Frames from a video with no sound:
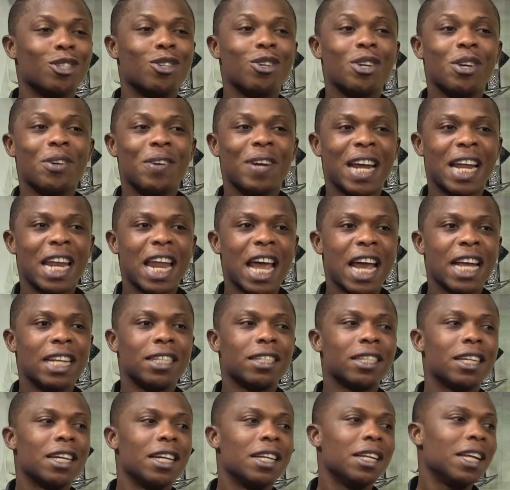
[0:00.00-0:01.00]
So you
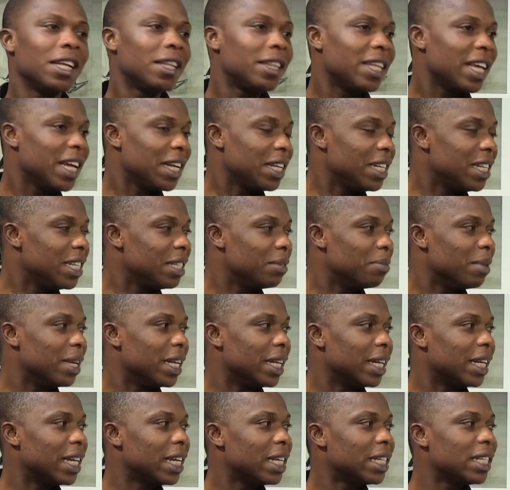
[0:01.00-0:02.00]
realize they take these
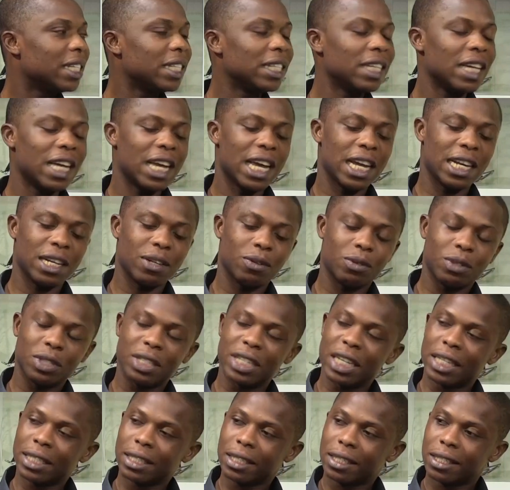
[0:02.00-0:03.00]
medication and it will
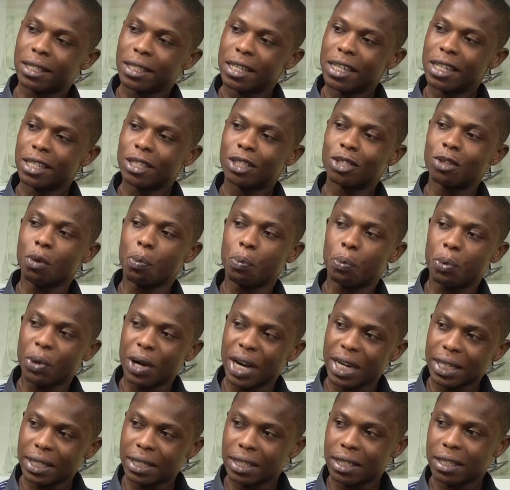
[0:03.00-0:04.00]
just
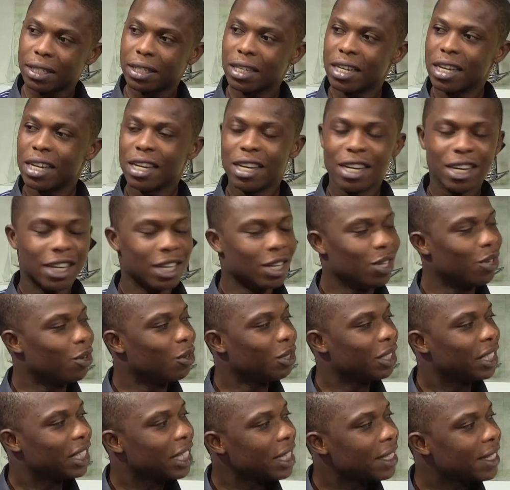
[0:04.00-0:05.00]
suppress,
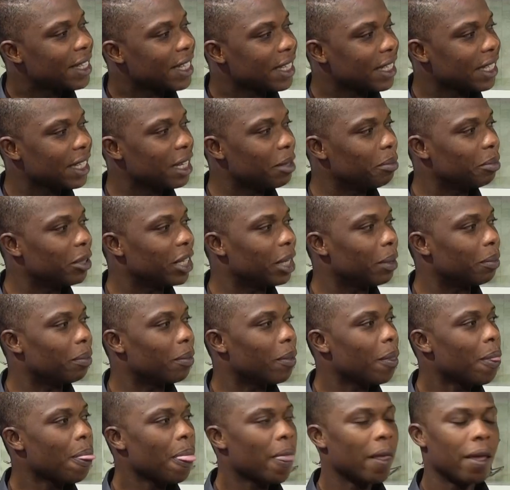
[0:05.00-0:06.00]
just the symptom.
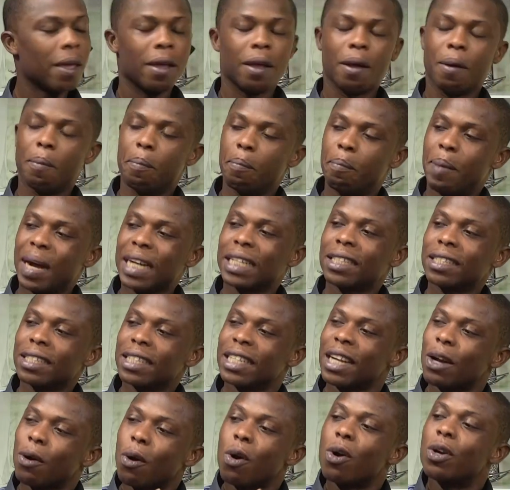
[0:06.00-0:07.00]
Okay. But
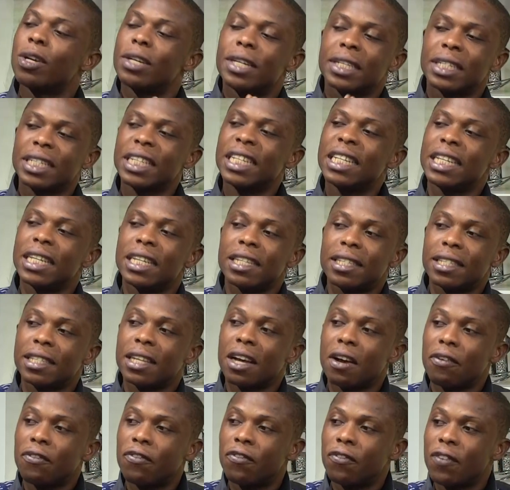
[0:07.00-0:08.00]
the condition
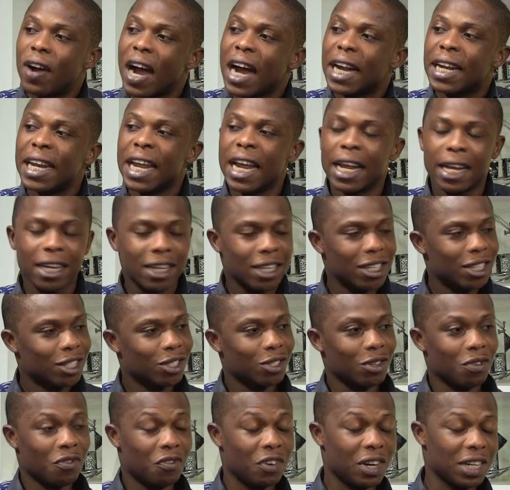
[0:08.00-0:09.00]
itself are there.
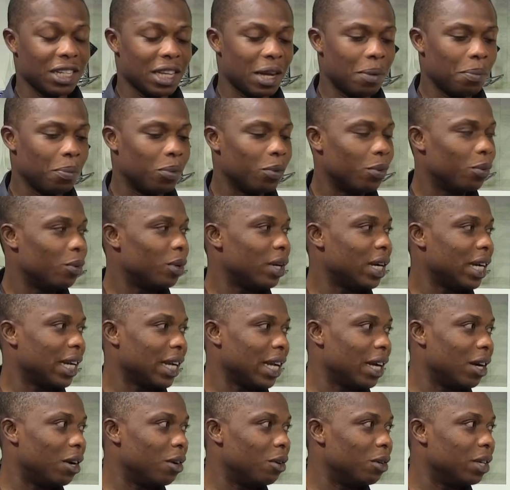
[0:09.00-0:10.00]
So for example, a
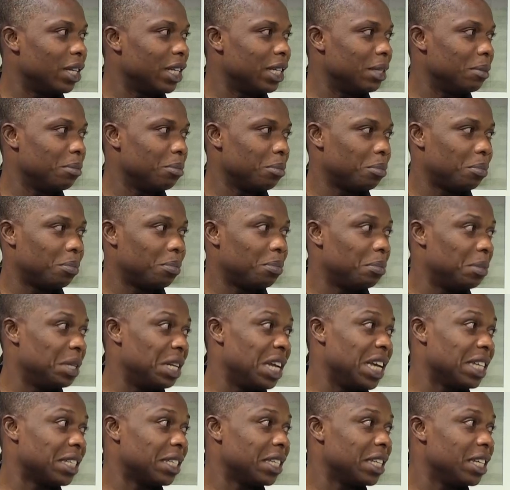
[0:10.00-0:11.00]
girl in,
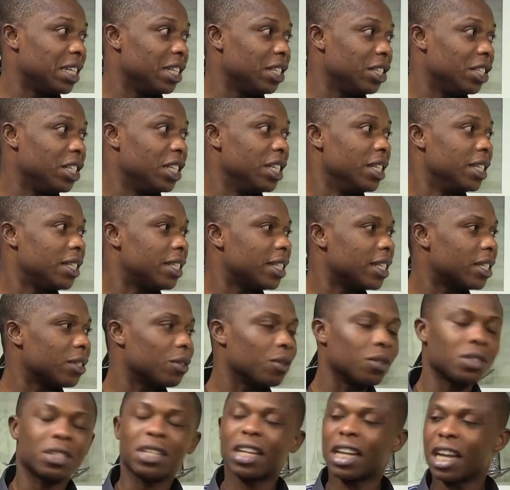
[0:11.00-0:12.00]
let's say,
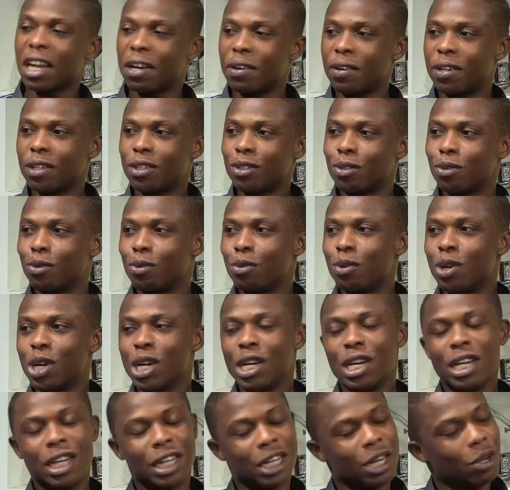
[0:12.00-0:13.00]
GHS or secondary school,
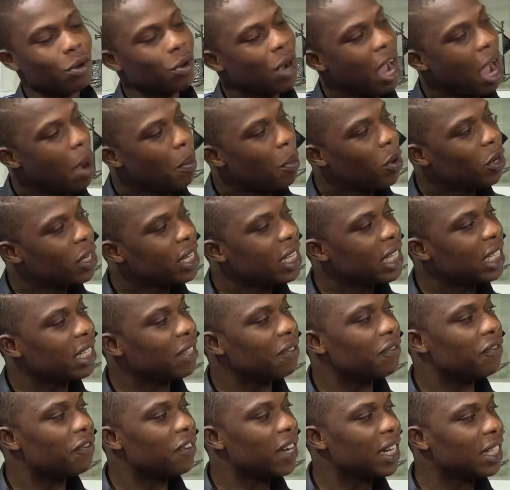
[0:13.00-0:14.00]
they will harbor this
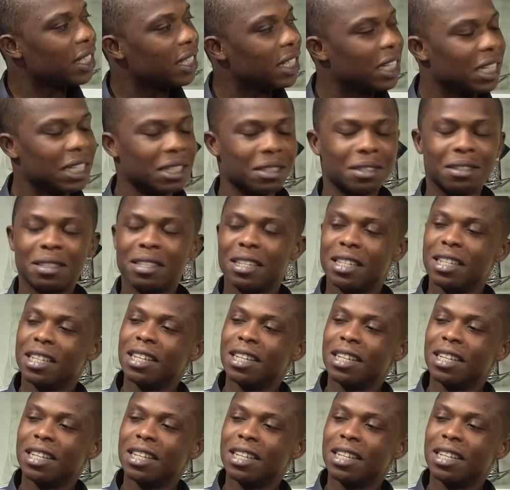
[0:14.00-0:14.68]
infection